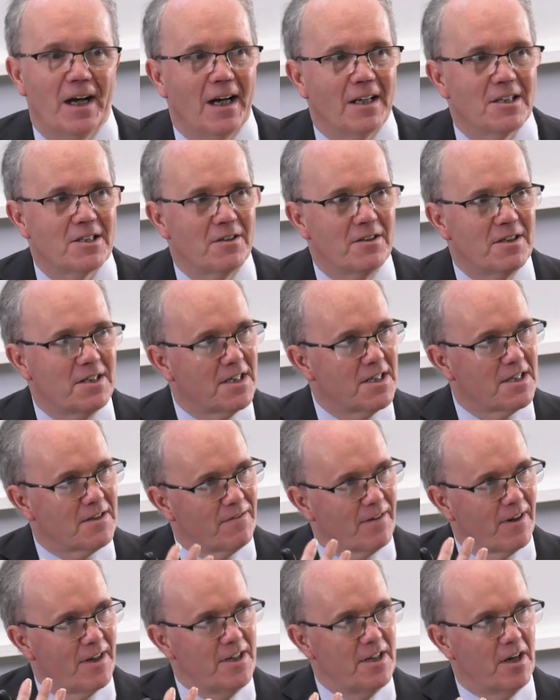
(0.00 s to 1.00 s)
And so this is
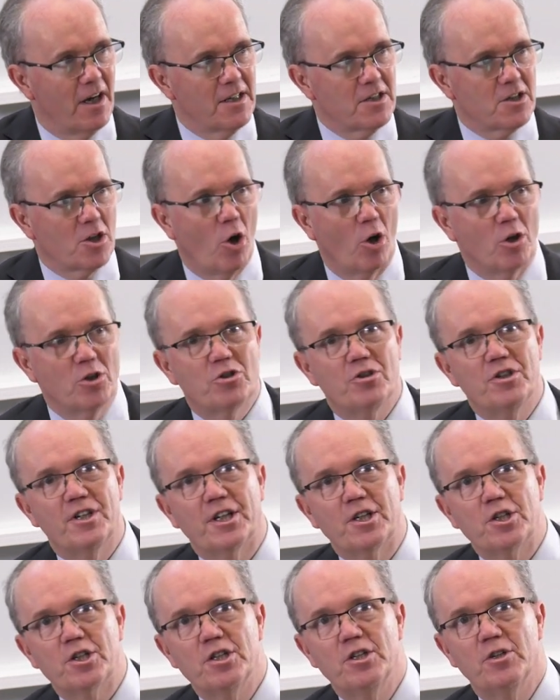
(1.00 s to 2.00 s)
a very nice
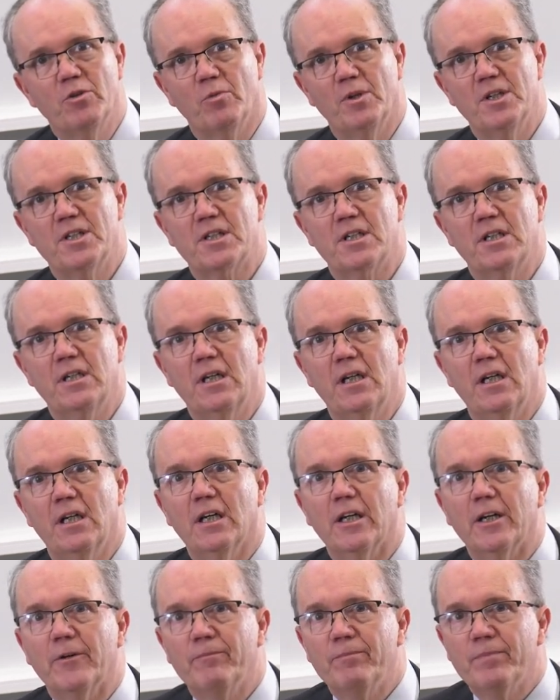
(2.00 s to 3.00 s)
contradiction that we see
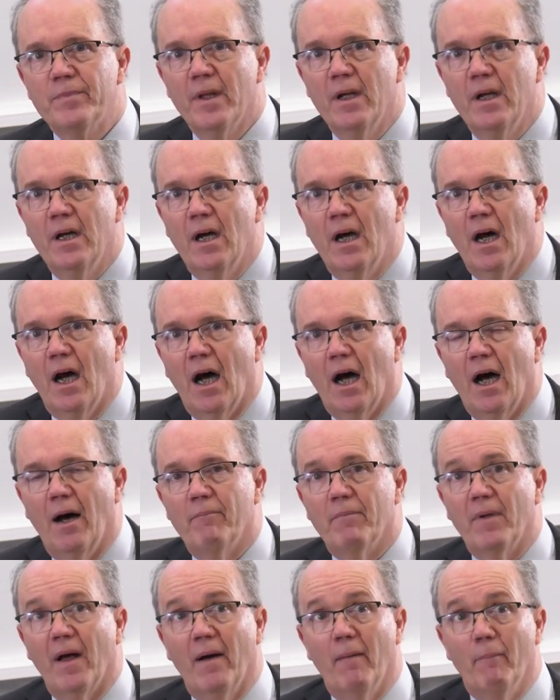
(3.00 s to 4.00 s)
here.
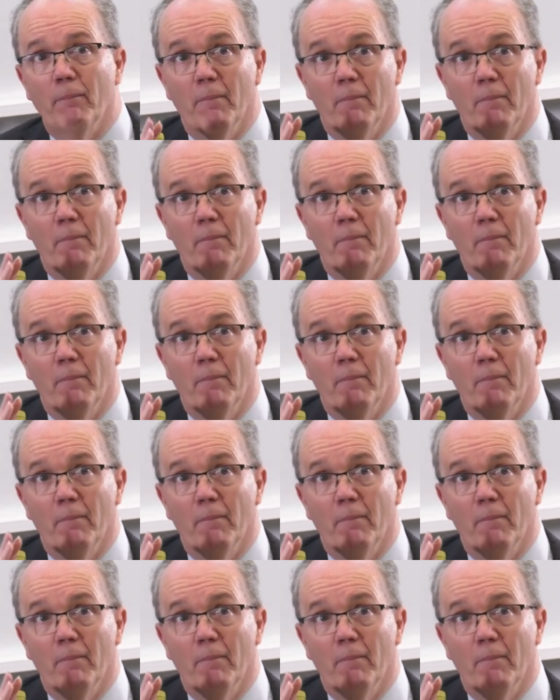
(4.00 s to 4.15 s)
Um,